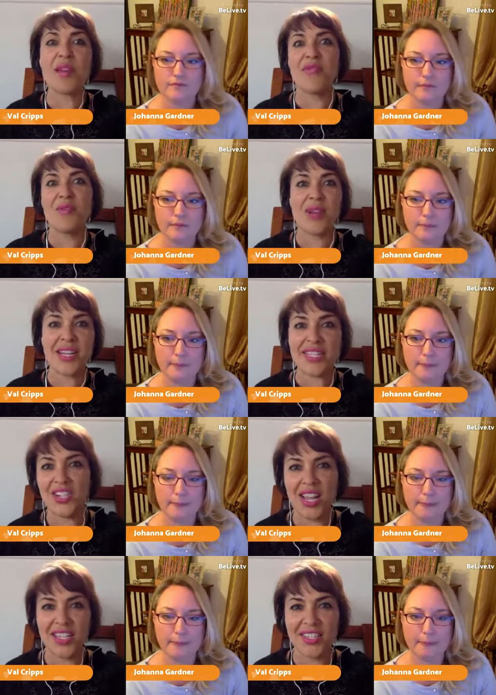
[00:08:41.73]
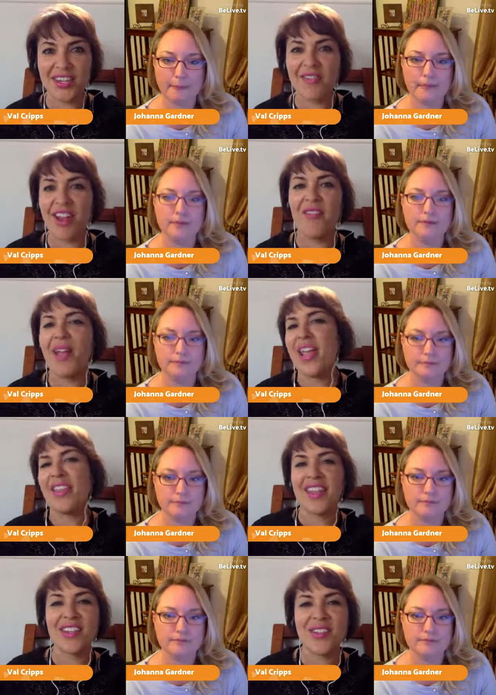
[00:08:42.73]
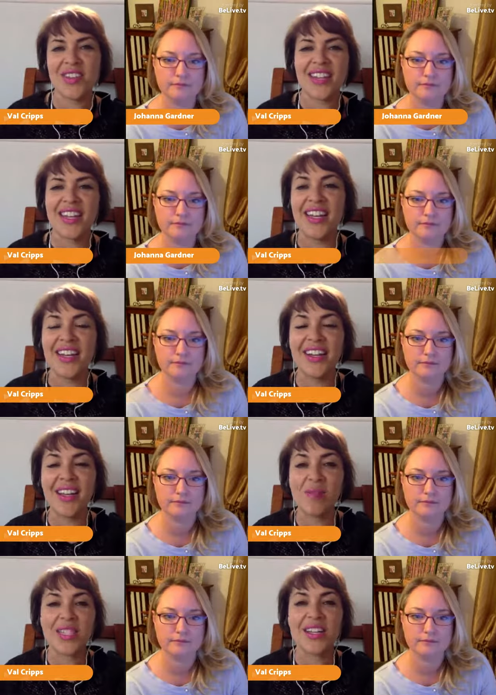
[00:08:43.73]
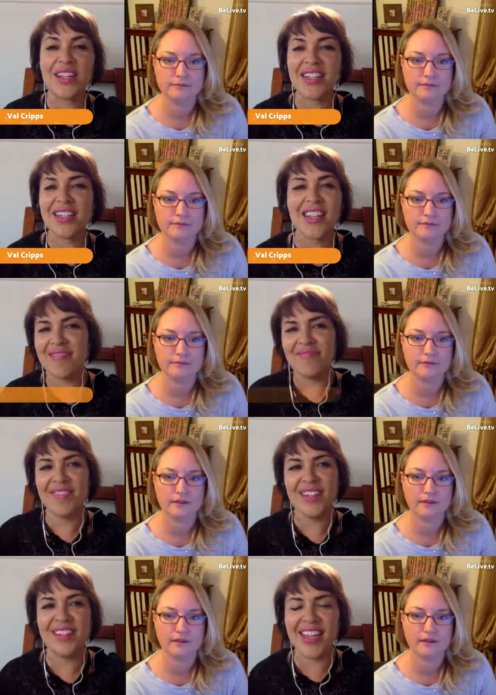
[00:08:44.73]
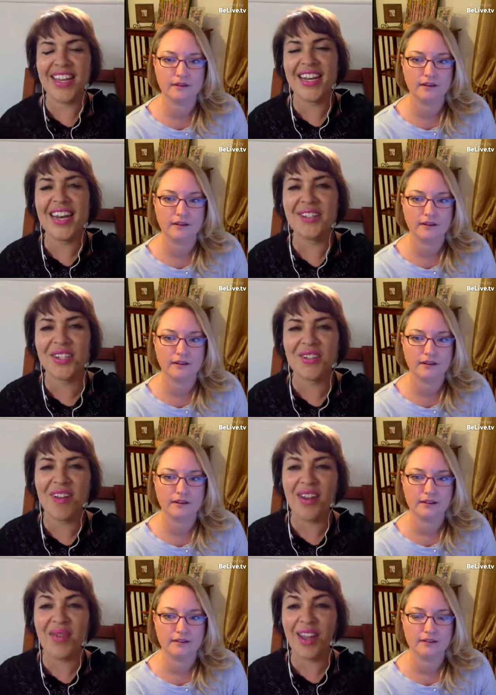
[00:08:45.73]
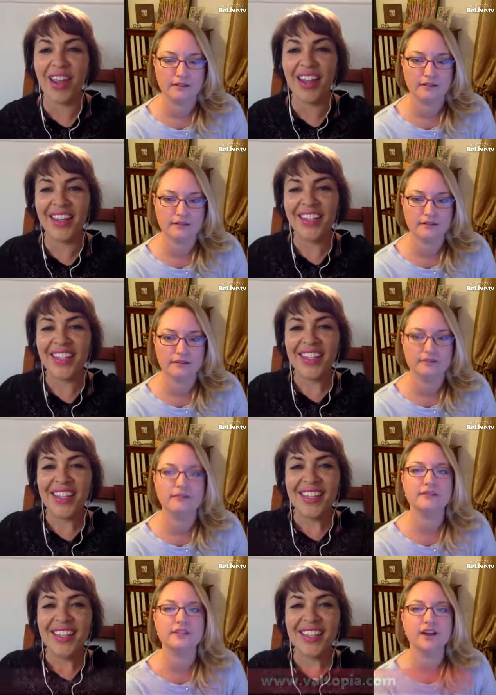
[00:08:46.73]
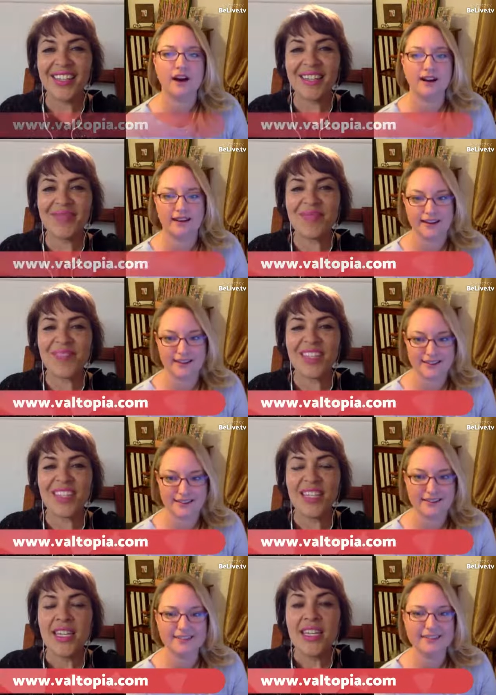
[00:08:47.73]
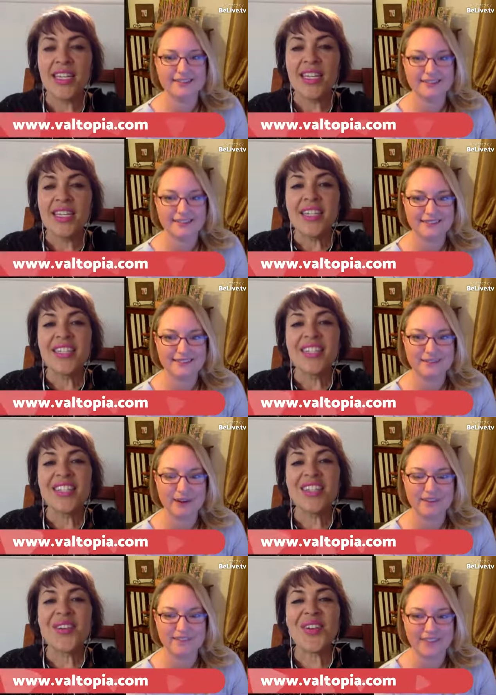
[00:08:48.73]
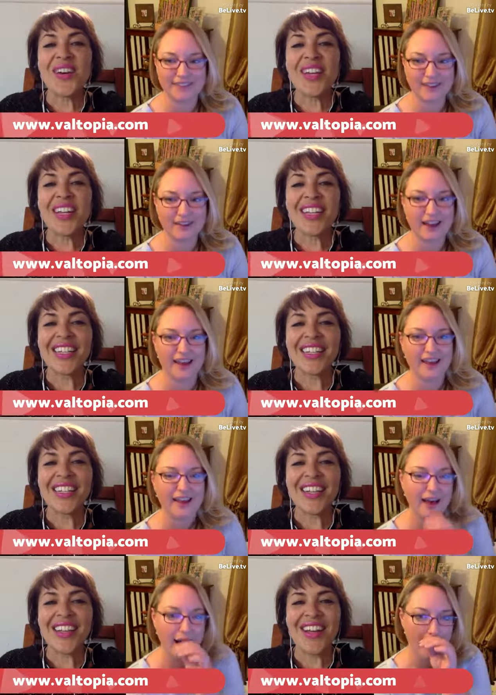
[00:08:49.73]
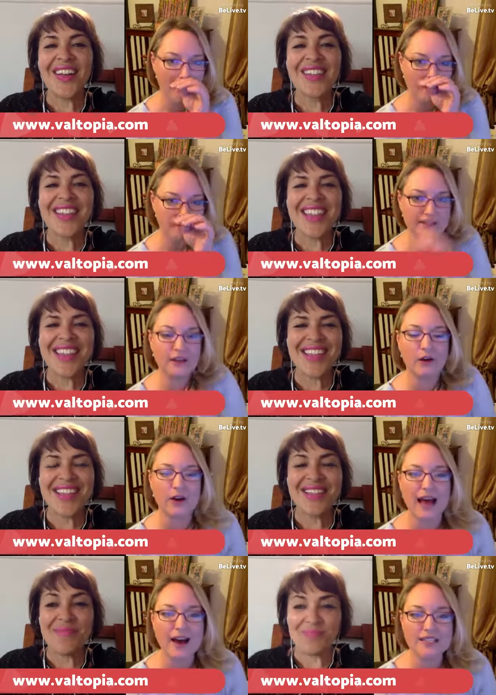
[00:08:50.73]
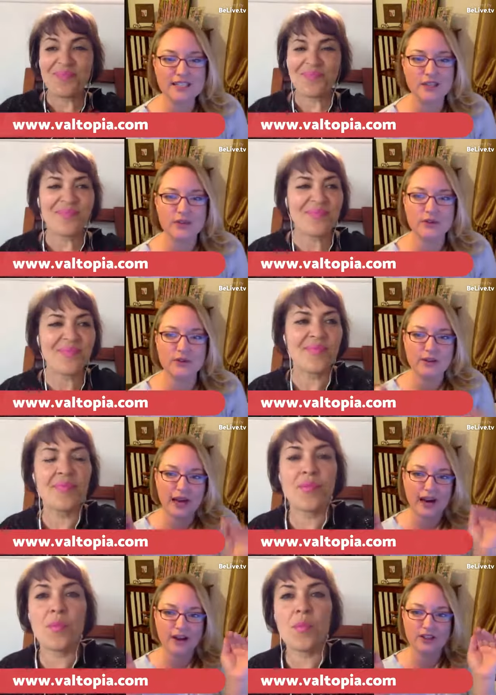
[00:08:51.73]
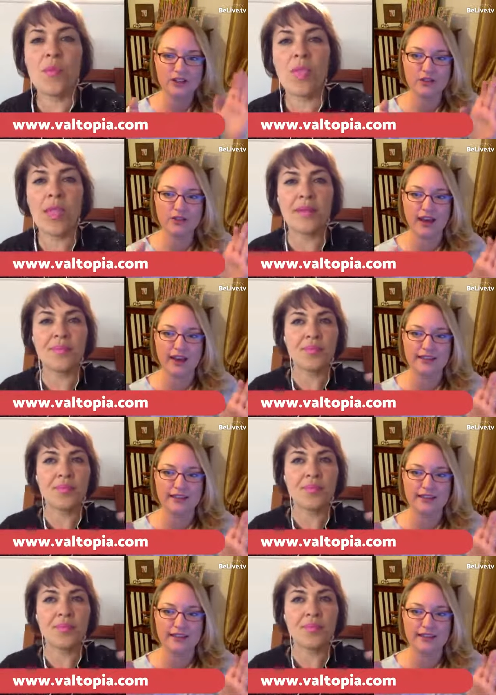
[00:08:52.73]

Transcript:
Speaker 1: if you want to get your hands on it right away, then you can get it on Amazon, and they, then they, you know, they get.
Speaker 2: Got it. Perfect. So, um, oh, thank you. How you, how did you then